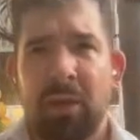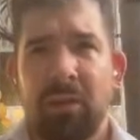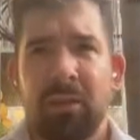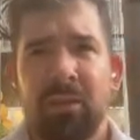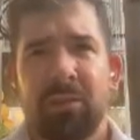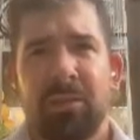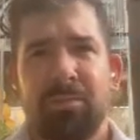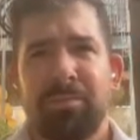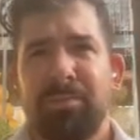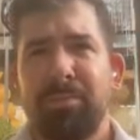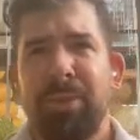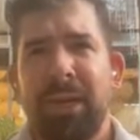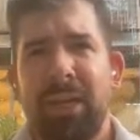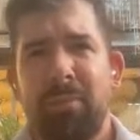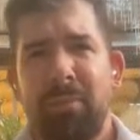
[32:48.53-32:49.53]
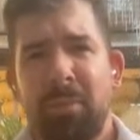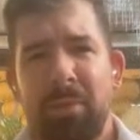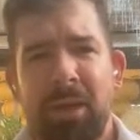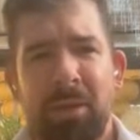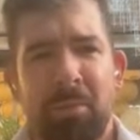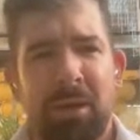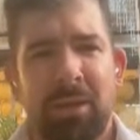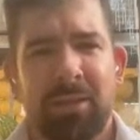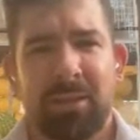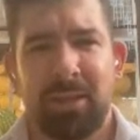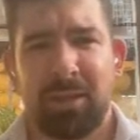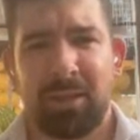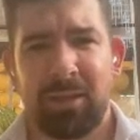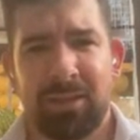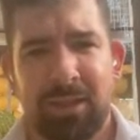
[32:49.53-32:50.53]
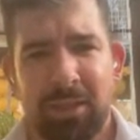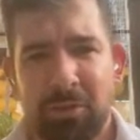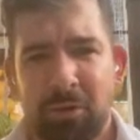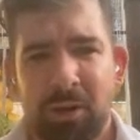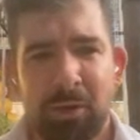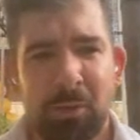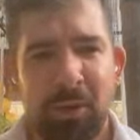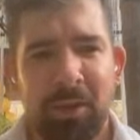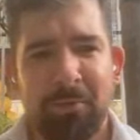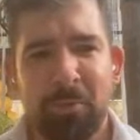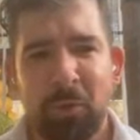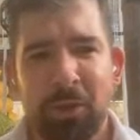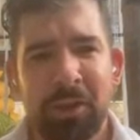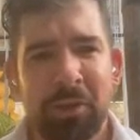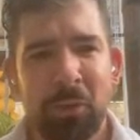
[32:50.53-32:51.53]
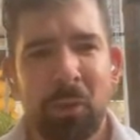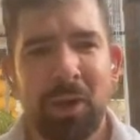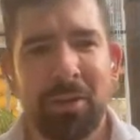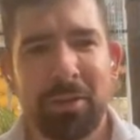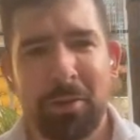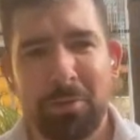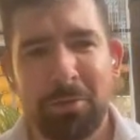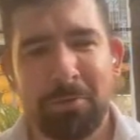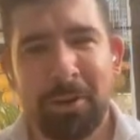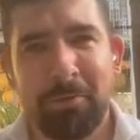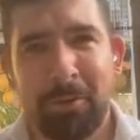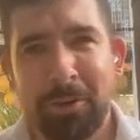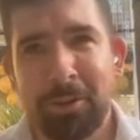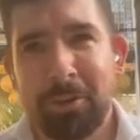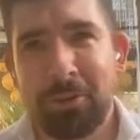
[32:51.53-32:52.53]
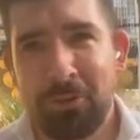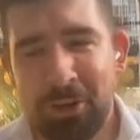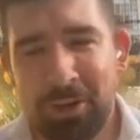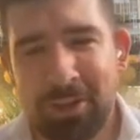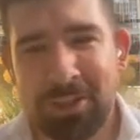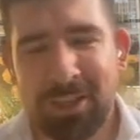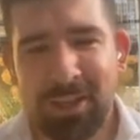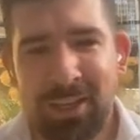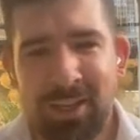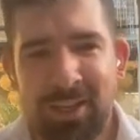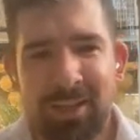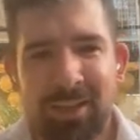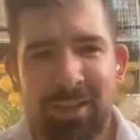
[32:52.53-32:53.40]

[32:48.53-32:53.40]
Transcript: Deutsche Bank, BNP Paribas, and etc. We have more than 1,500 shares